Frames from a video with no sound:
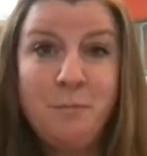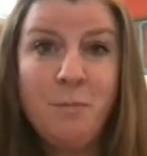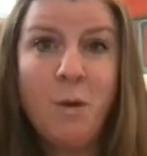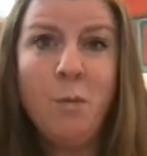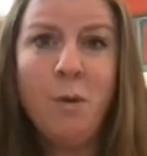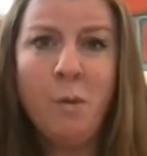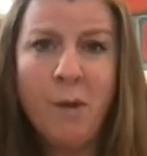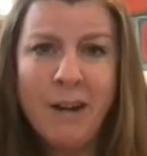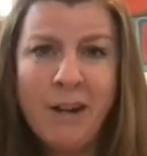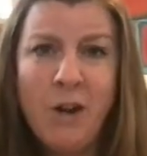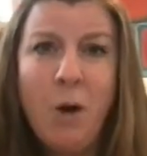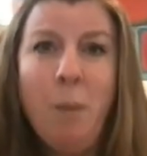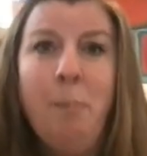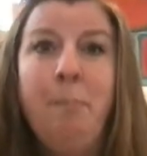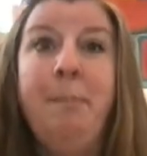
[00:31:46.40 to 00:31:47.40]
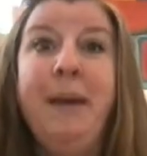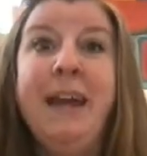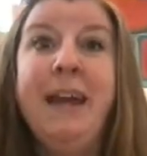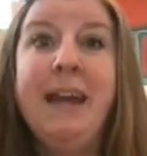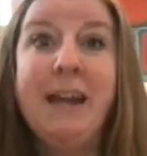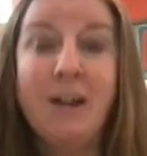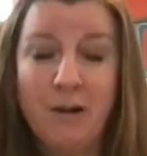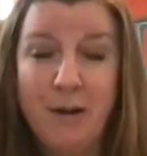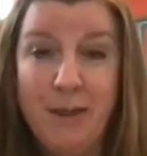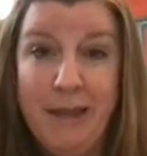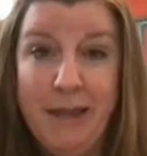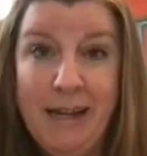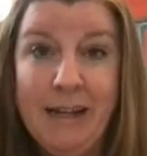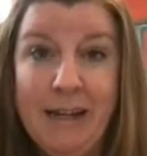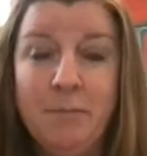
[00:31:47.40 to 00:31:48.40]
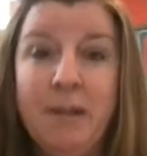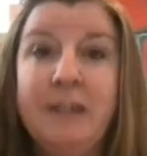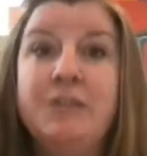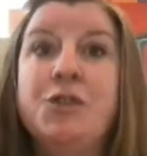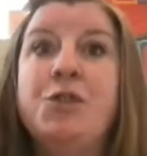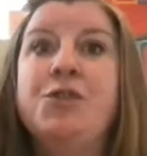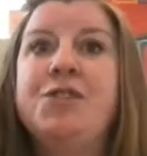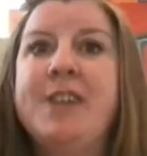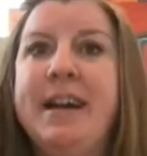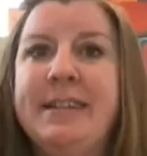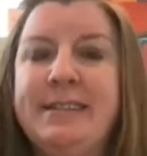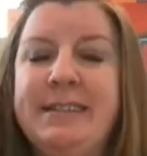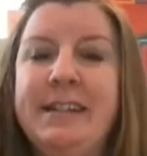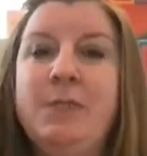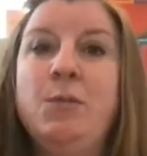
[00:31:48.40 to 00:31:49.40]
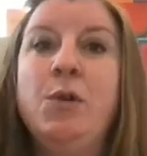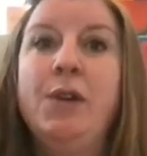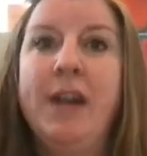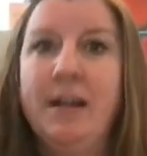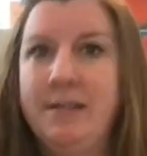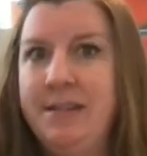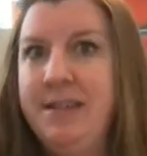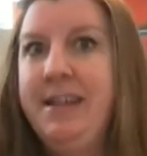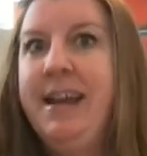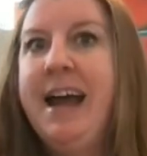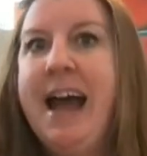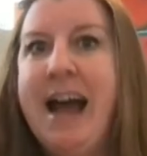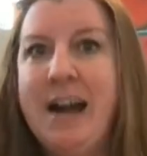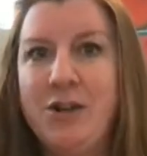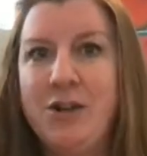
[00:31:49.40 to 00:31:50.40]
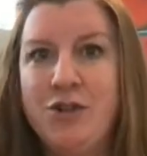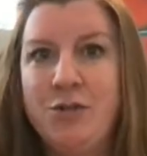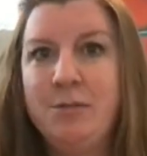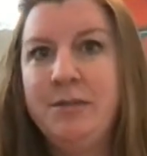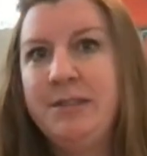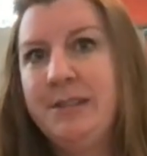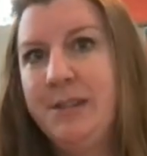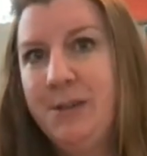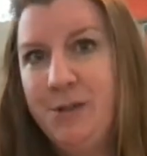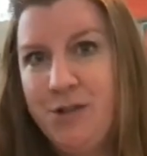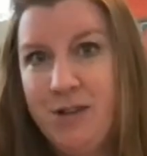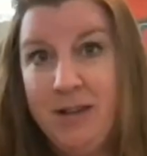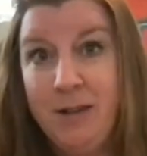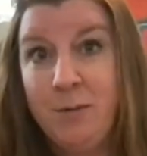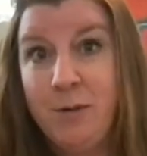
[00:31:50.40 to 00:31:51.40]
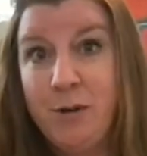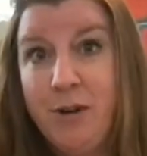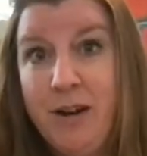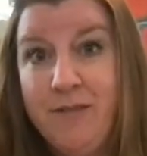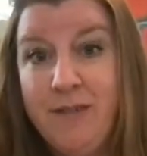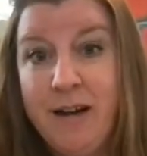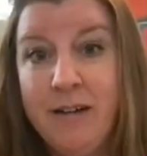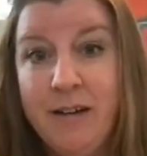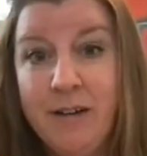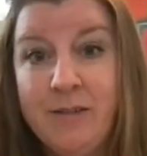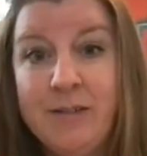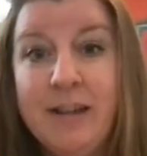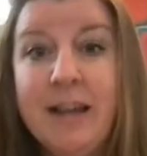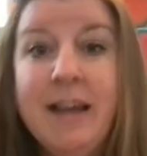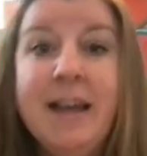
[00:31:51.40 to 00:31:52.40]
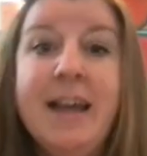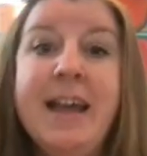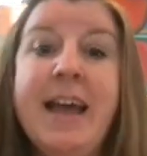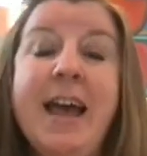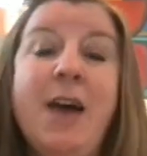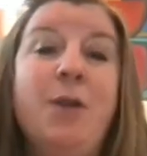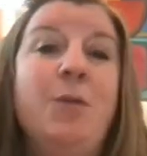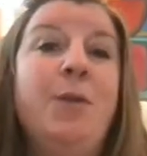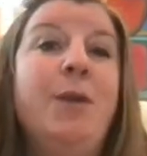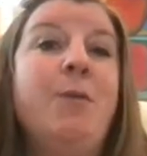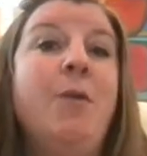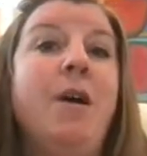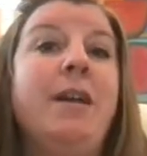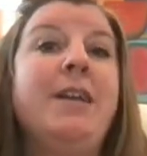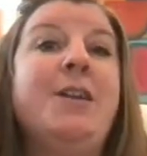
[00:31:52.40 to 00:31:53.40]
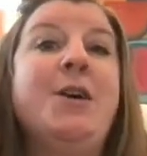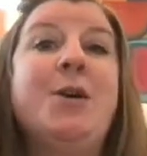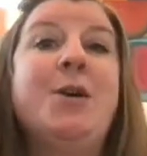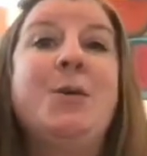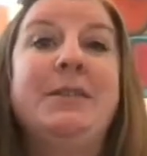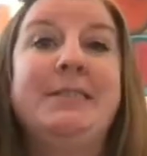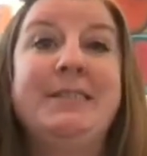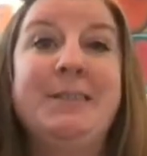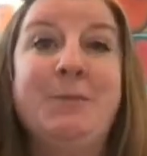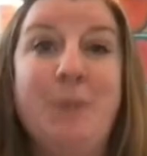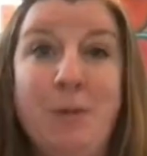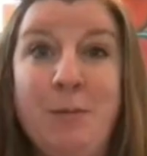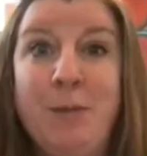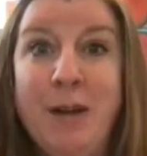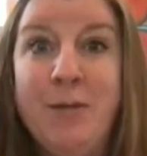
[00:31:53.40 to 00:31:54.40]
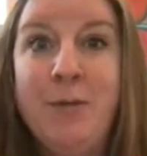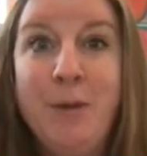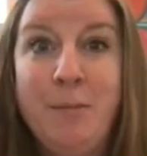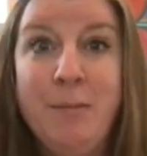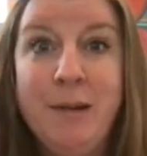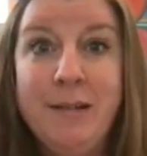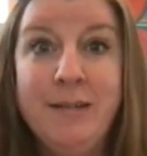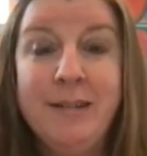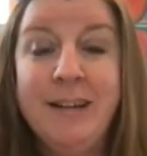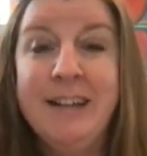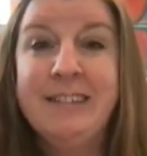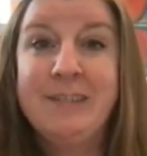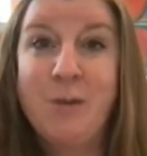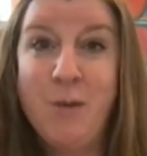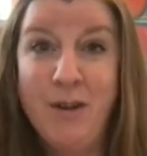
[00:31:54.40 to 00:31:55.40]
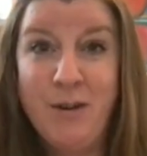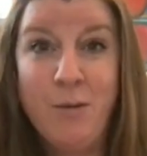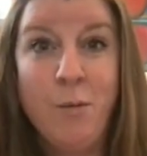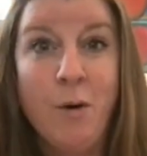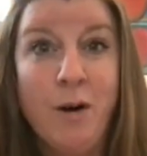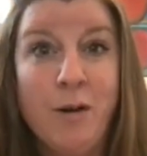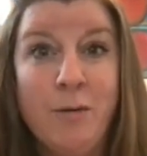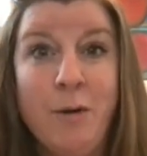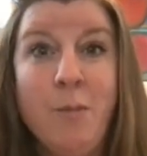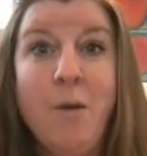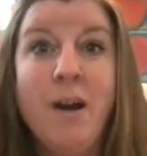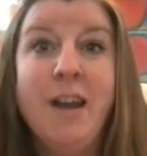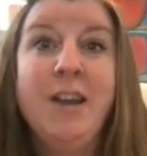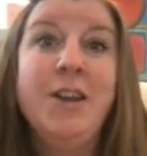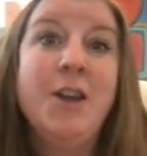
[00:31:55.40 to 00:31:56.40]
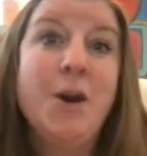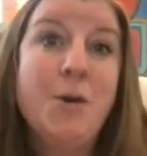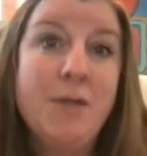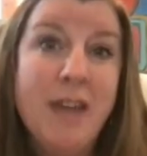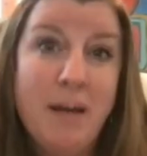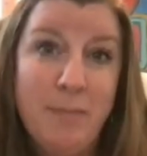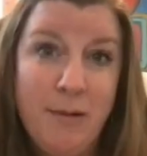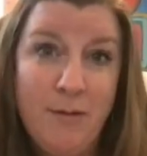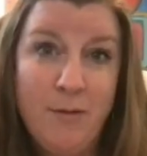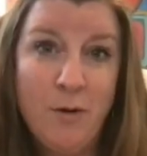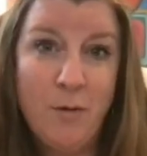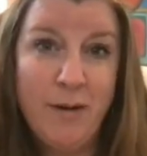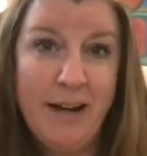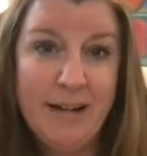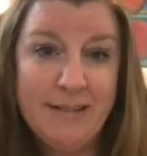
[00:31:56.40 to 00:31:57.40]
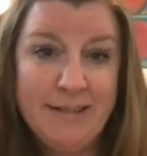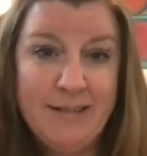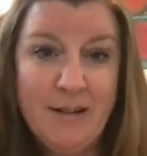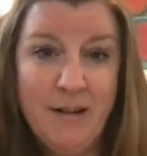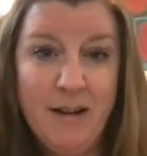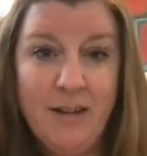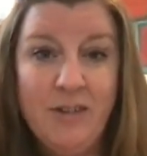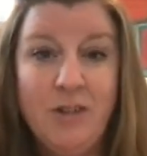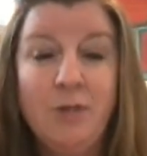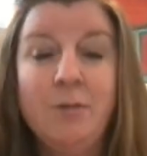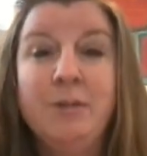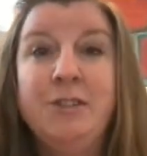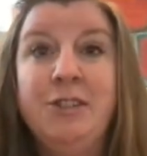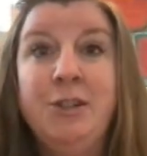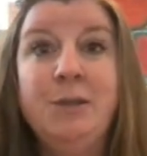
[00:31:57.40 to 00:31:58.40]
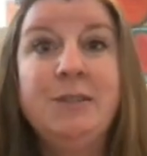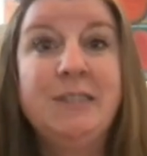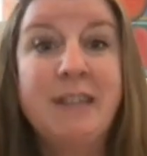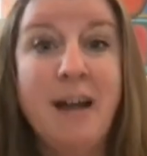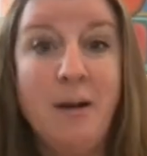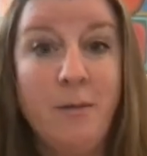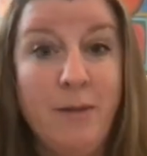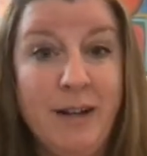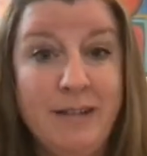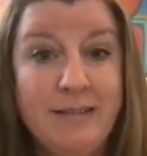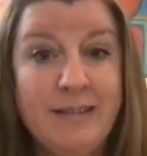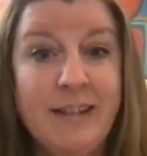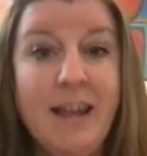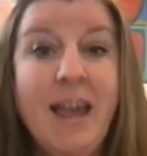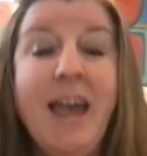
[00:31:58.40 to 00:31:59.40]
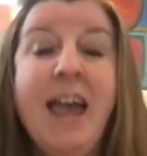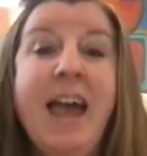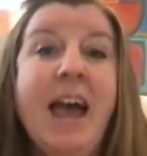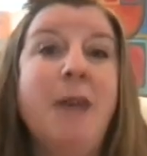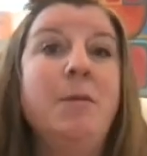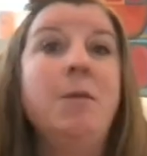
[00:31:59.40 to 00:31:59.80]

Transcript: We want to go big in our thinking, because through testing, we'll get to the actual solution that will create value. We want to know what if we build, it's going to work. We want to know that before we get started to reduce that risk. And we